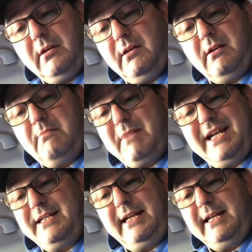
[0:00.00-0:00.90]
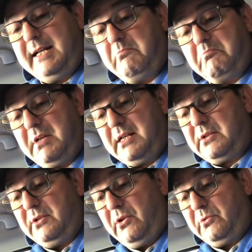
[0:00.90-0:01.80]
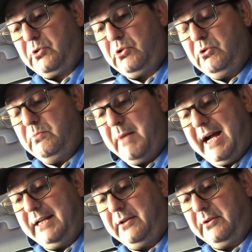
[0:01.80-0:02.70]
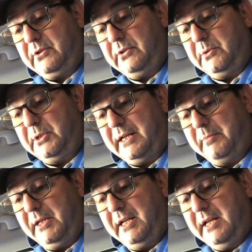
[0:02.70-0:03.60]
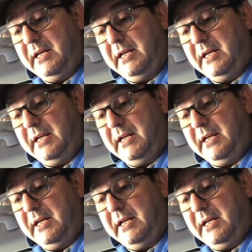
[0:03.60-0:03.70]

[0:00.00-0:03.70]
Main dealer, yes, not too bad, not too shabby.